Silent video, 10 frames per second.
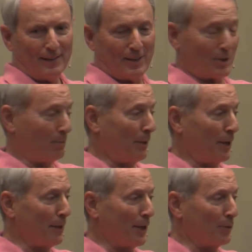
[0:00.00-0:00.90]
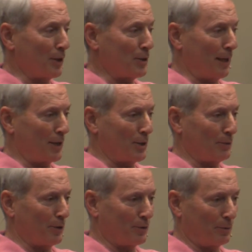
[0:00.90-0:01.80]
Is a mailman
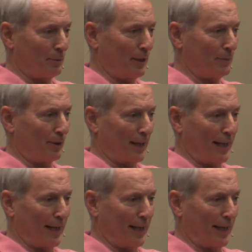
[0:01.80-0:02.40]
responsible for people